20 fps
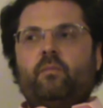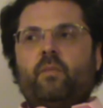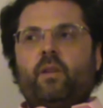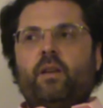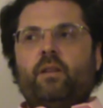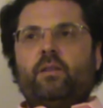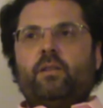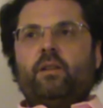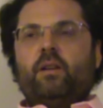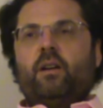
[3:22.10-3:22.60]

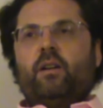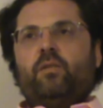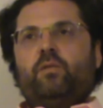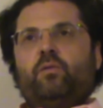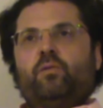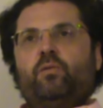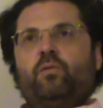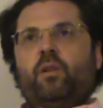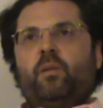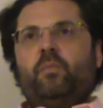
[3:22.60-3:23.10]
And there are
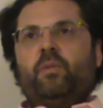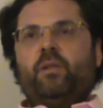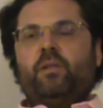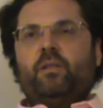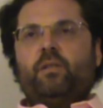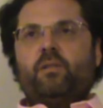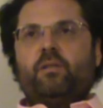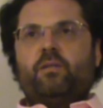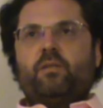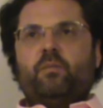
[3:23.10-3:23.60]
2
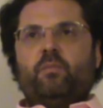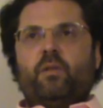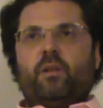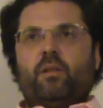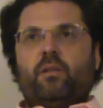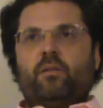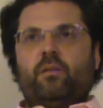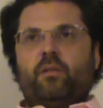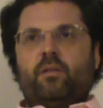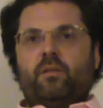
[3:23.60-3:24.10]
opinions
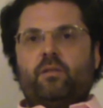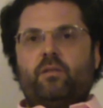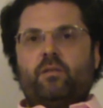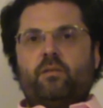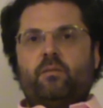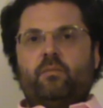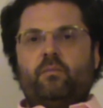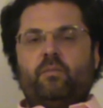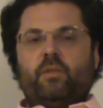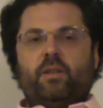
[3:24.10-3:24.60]
about
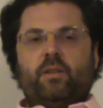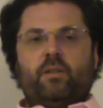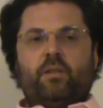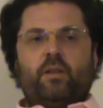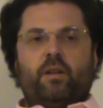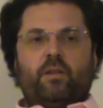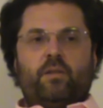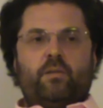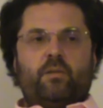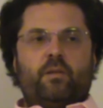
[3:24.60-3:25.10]
this in
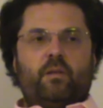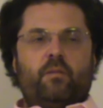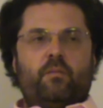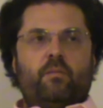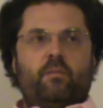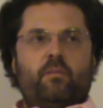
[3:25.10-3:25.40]
Tantra.